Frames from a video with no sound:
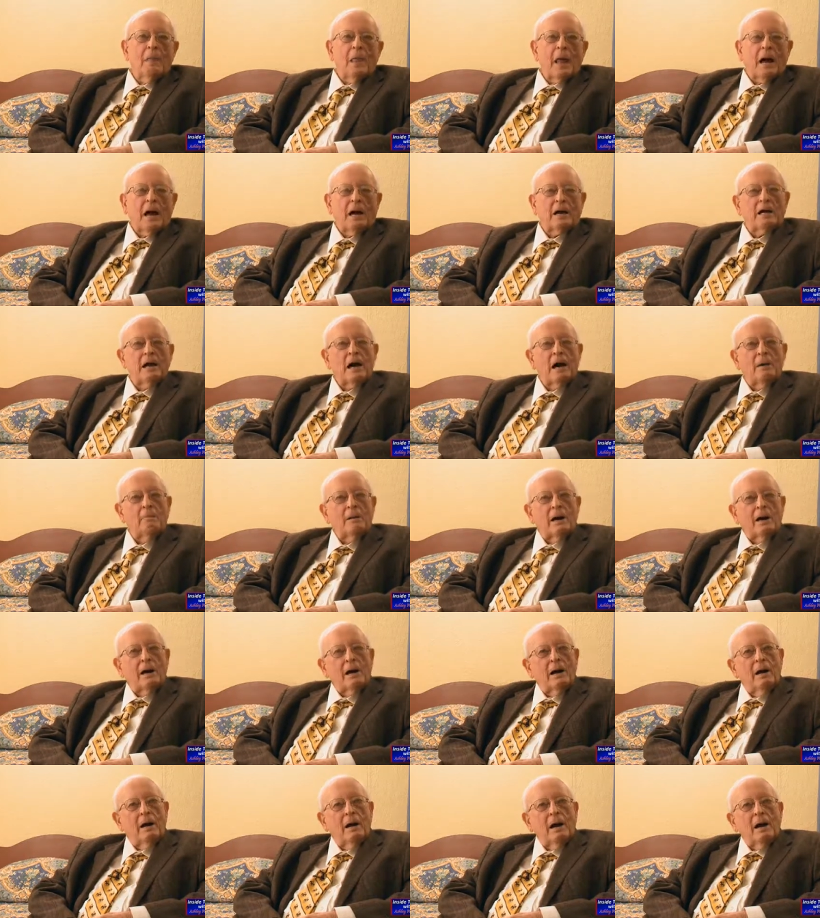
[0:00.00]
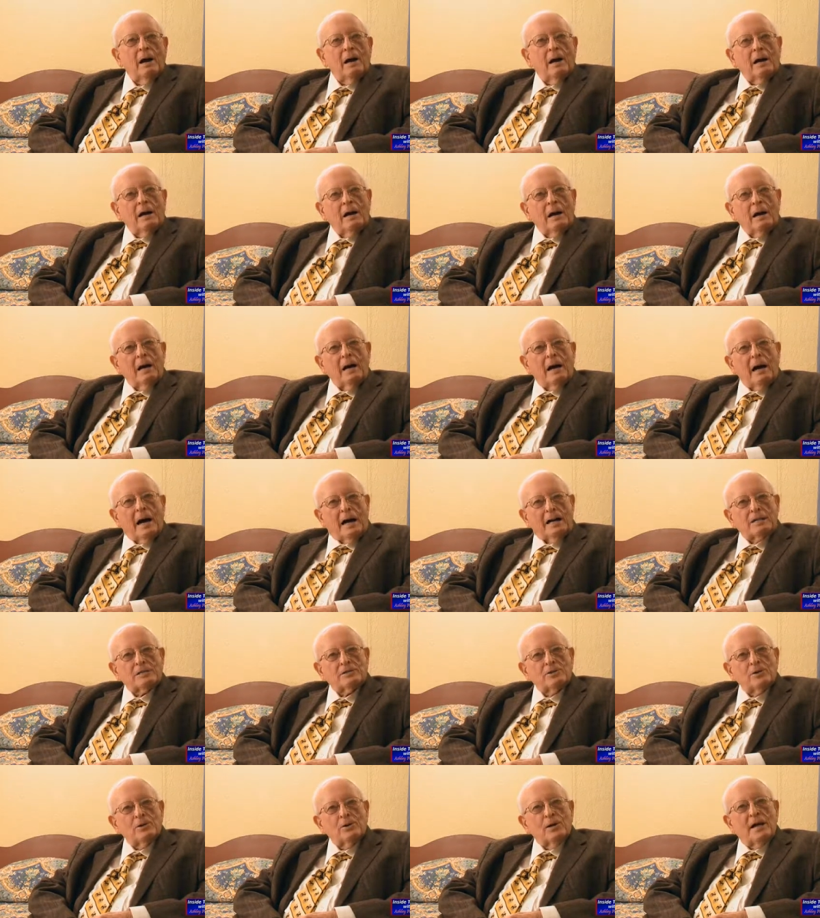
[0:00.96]
I got my high
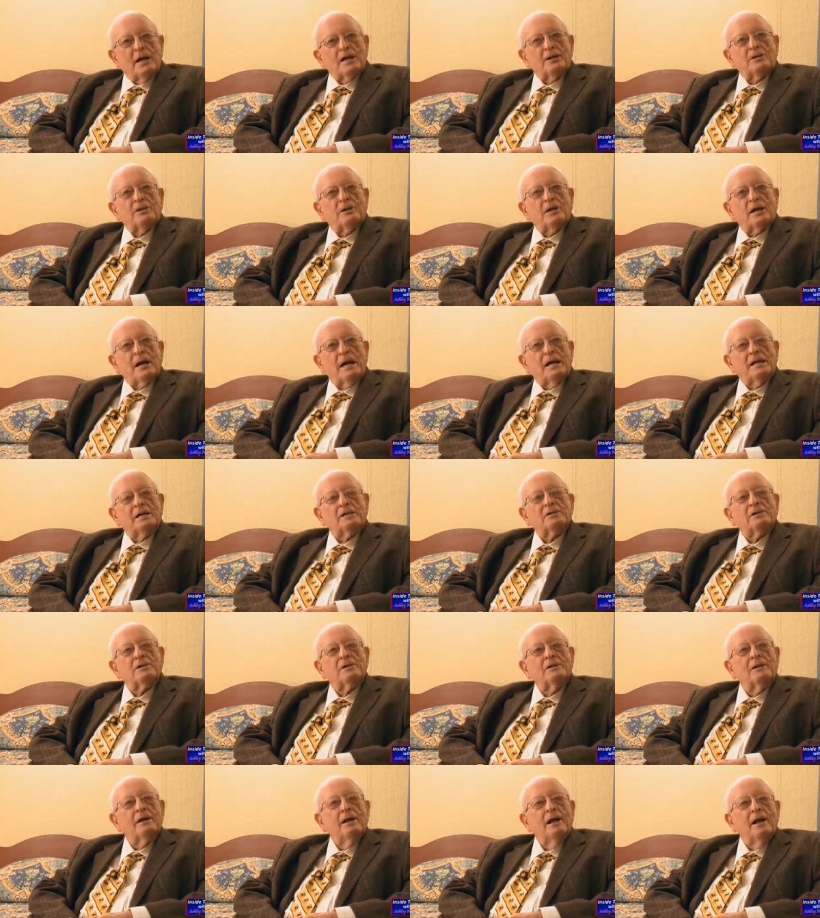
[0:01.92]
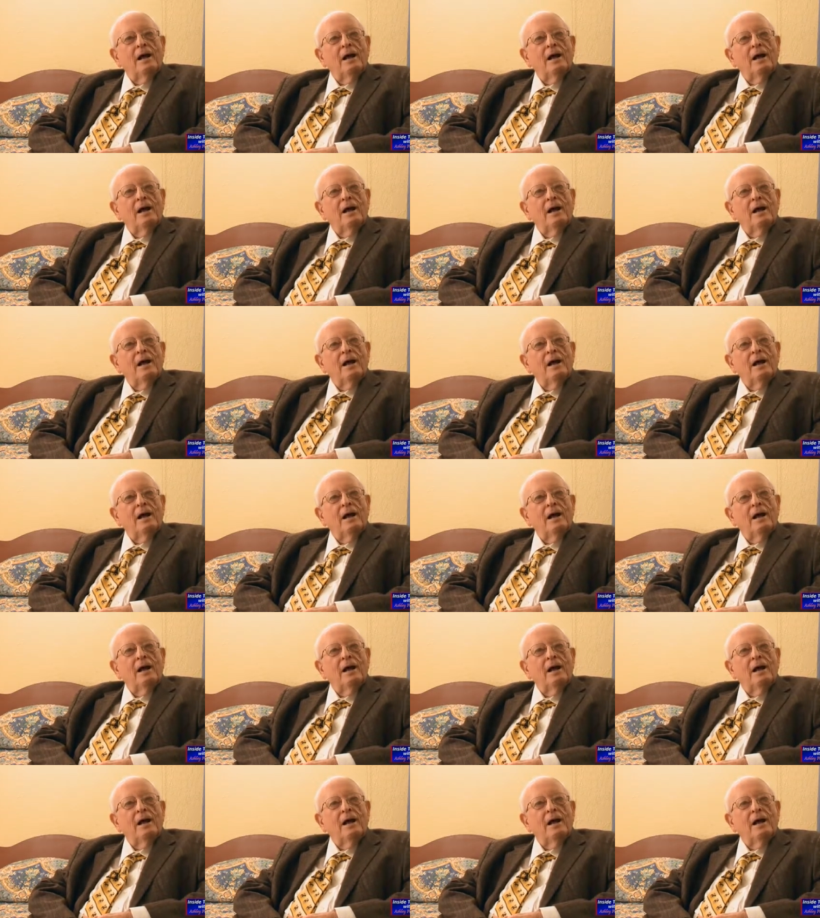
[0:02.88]
school education.